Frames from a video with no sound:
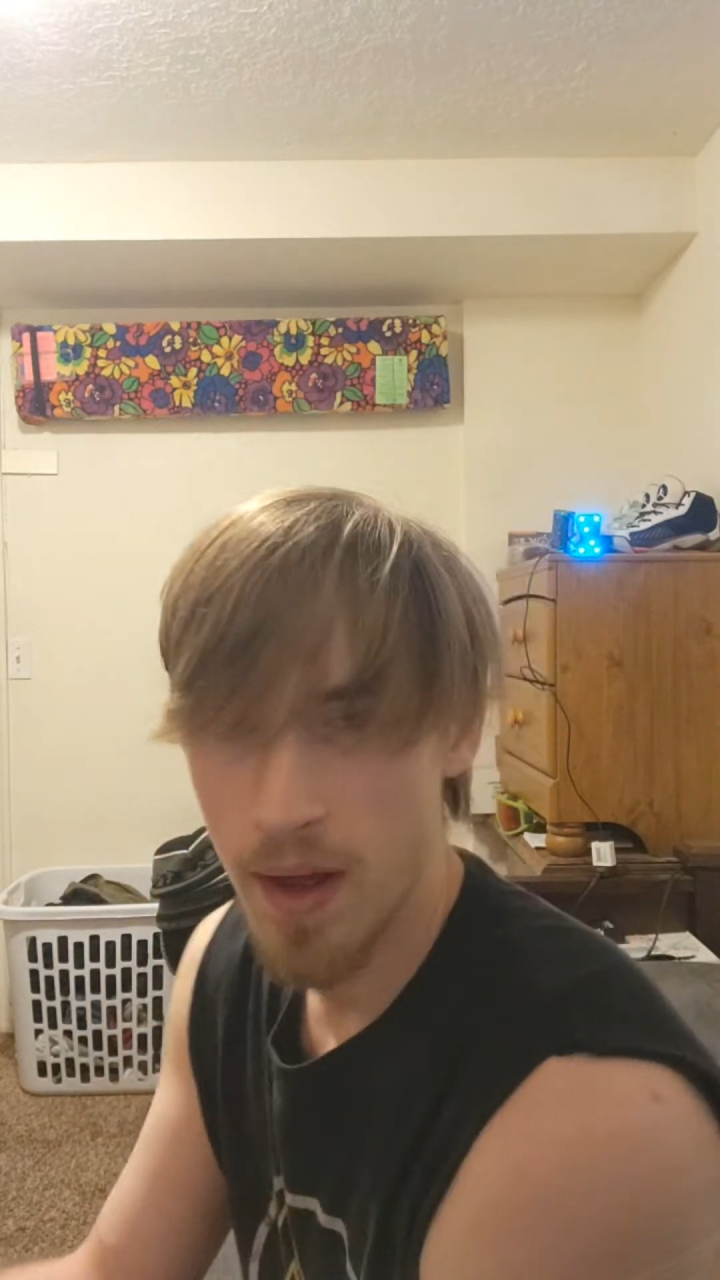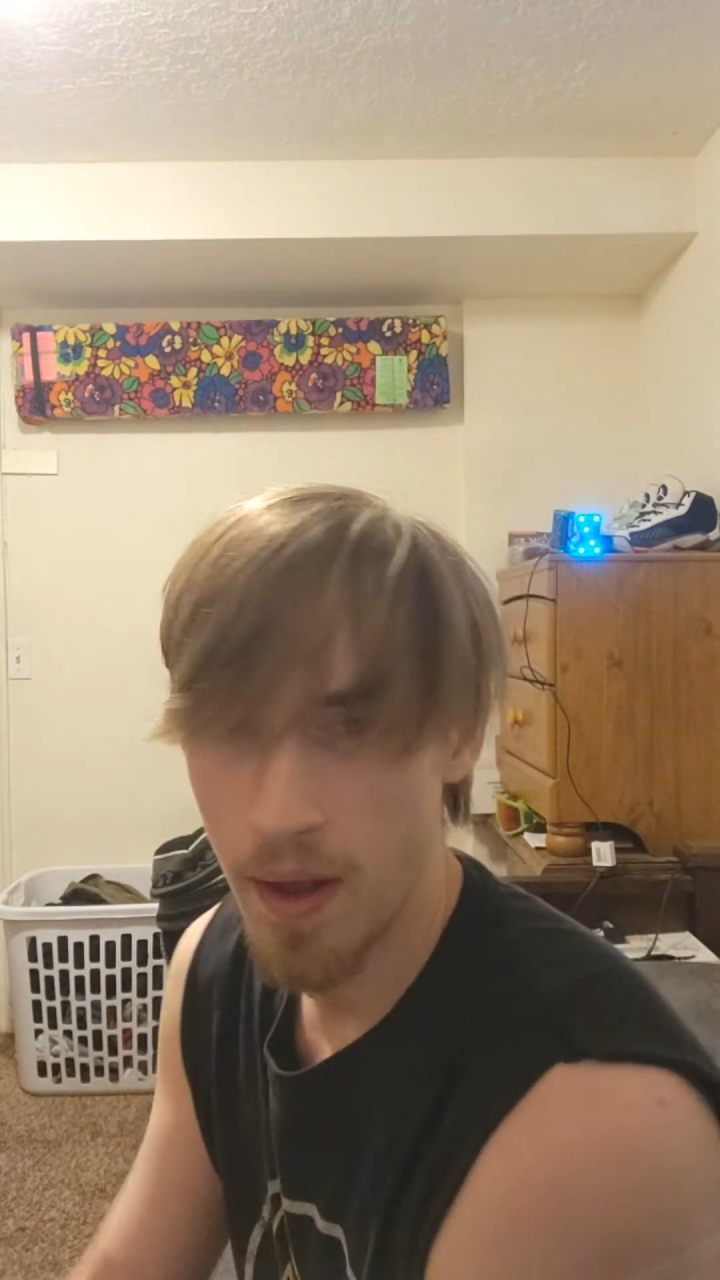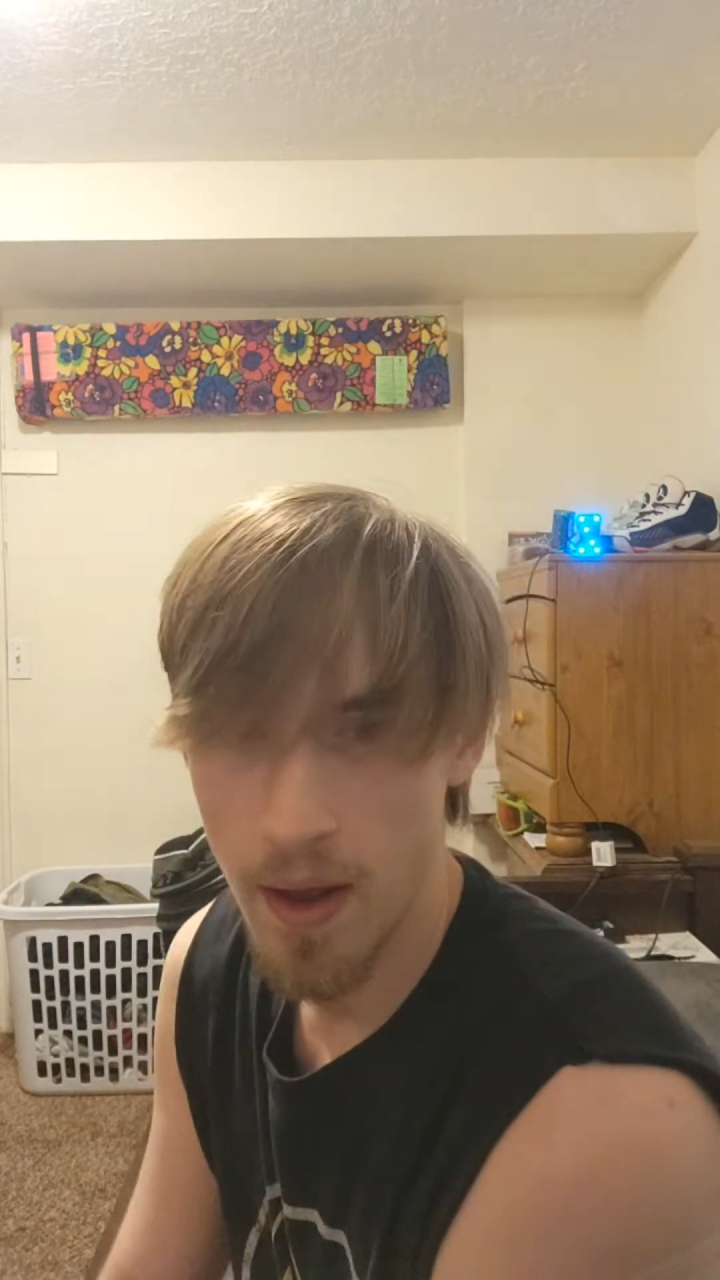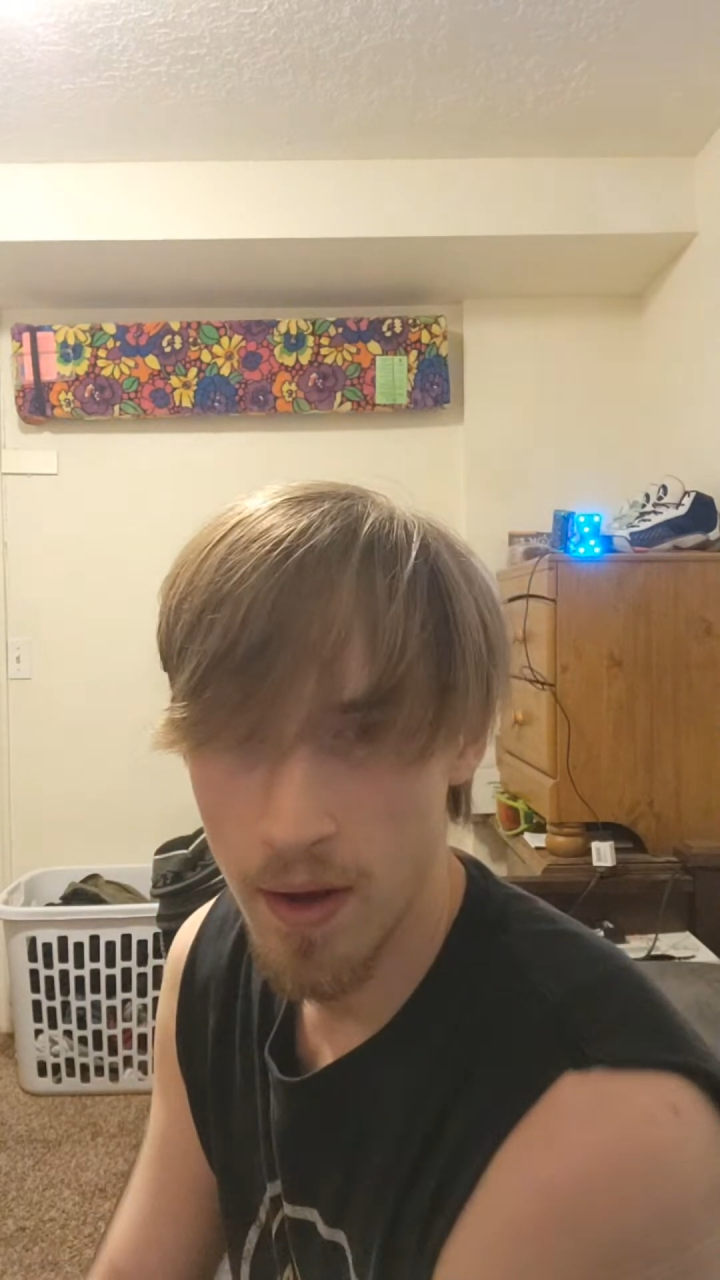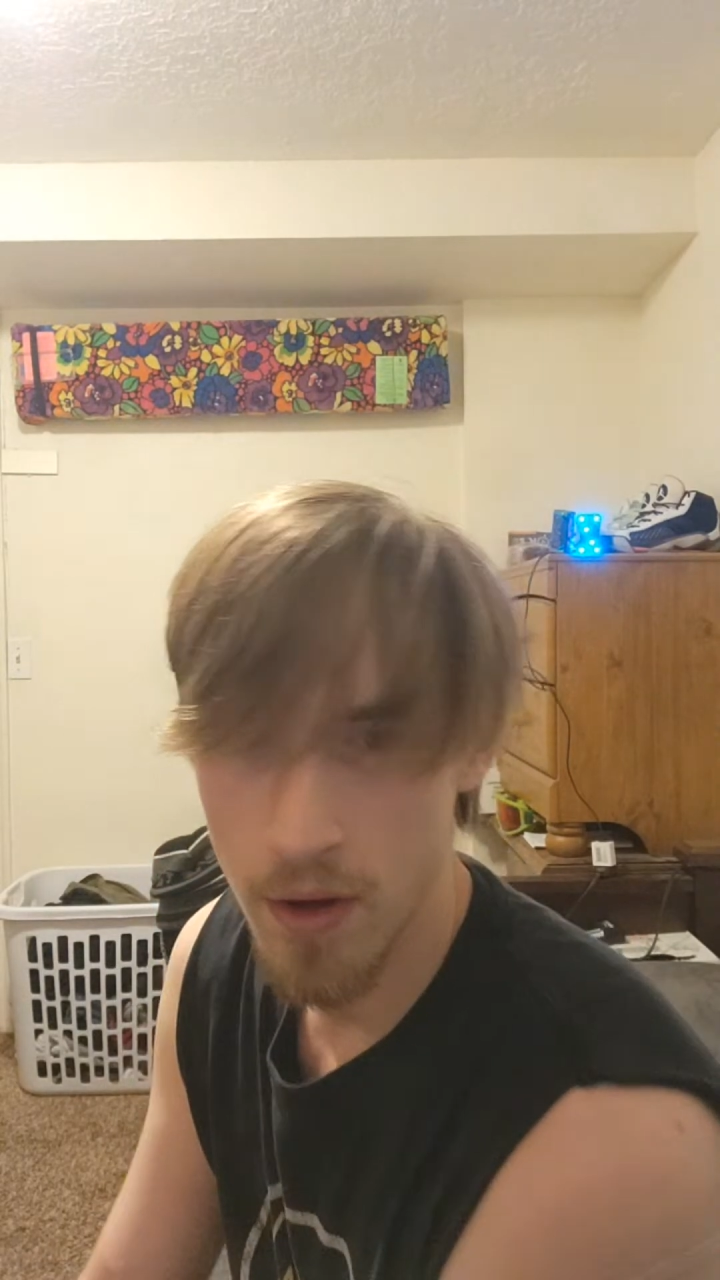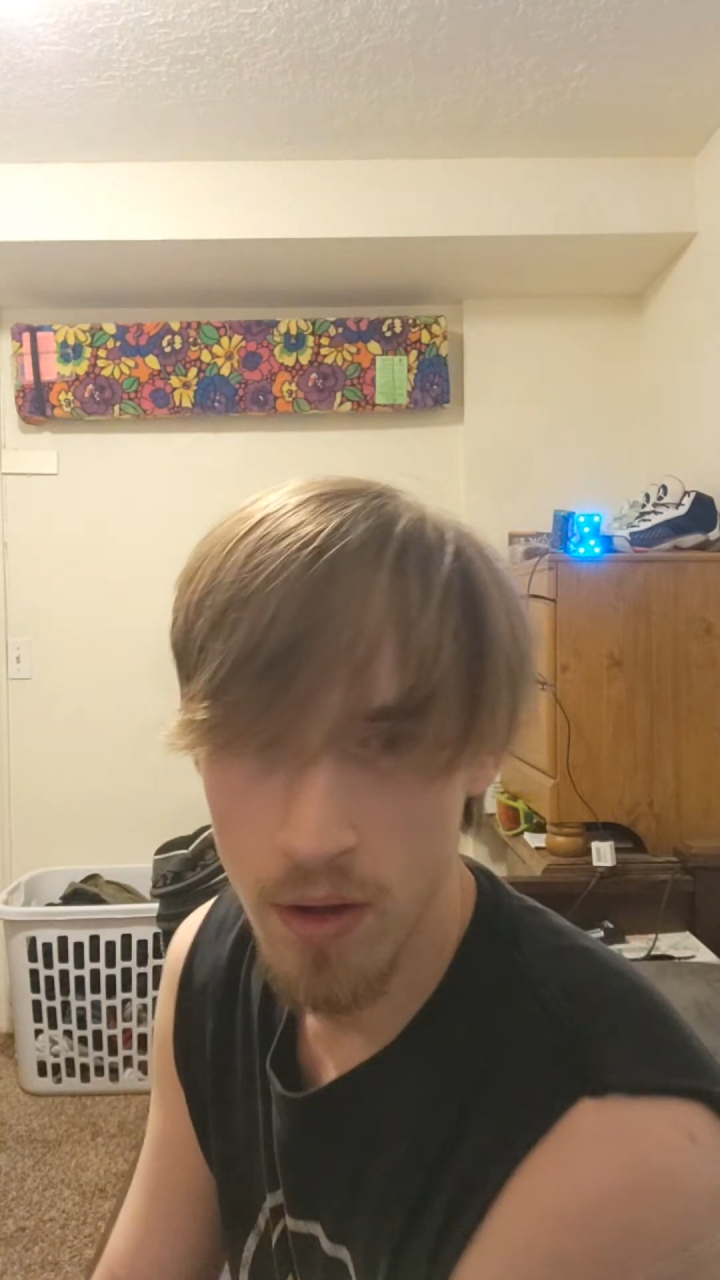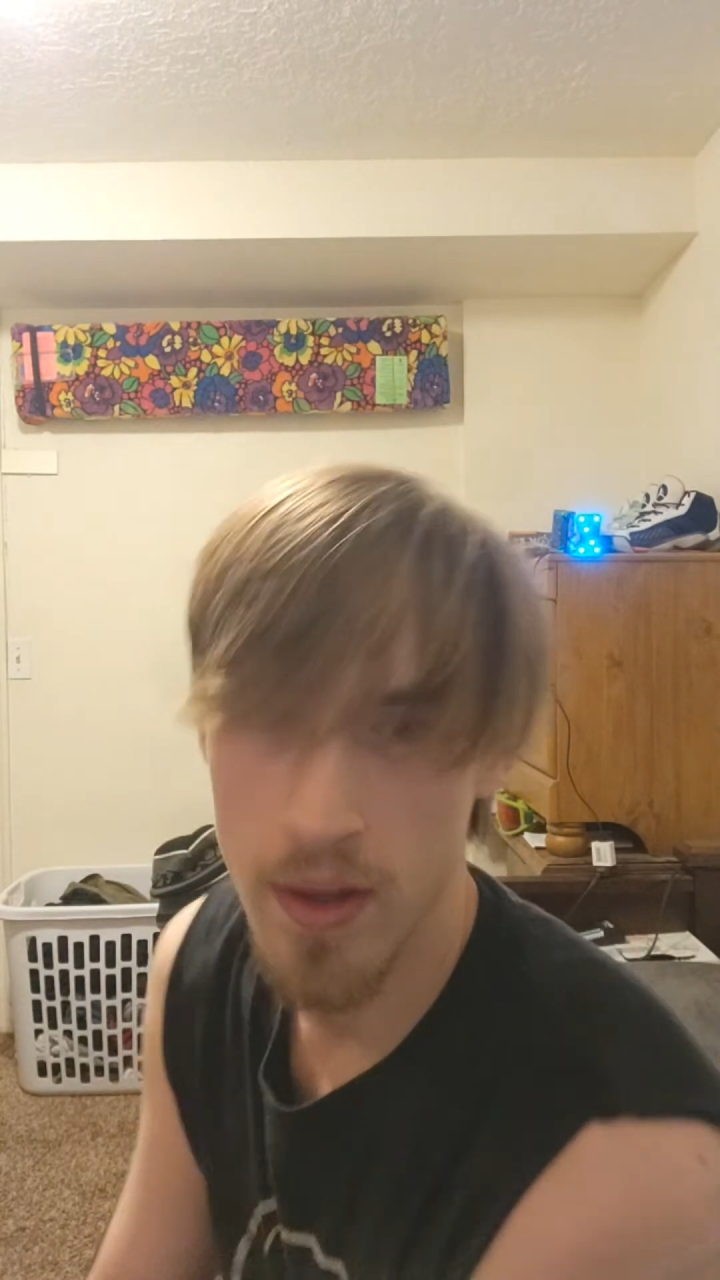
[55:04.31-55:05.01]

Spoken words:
I don't know,